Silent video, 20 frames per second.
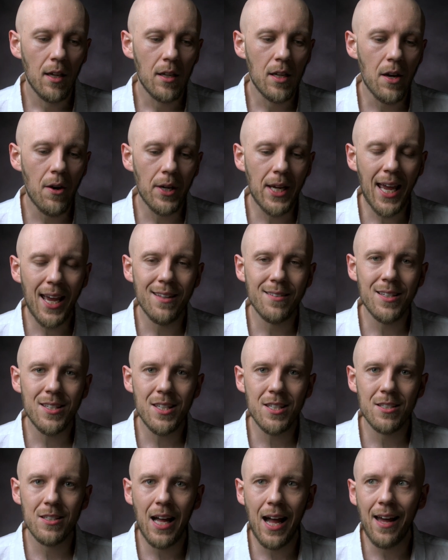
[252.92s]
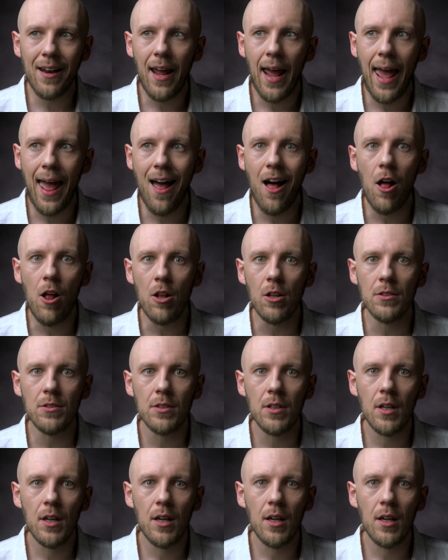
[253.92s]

Now, again, this is not held